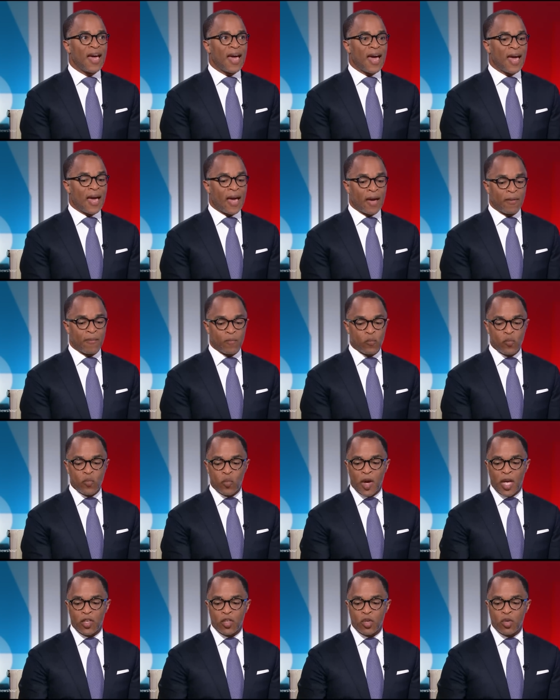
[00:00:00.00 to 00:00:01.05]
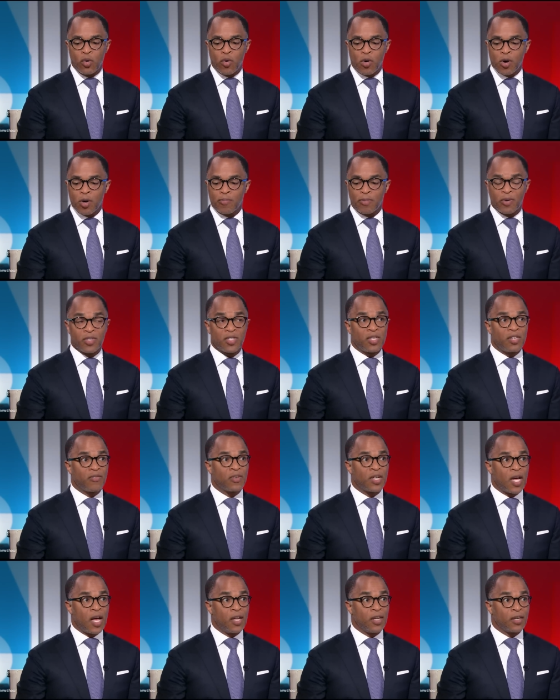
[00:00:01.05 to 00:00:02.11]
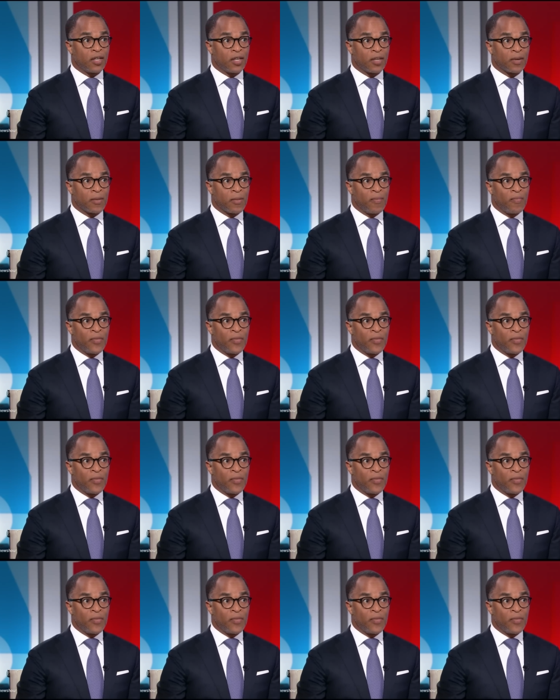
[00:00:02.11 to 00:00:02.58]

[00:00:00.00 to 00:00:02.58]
And when you are a person of color,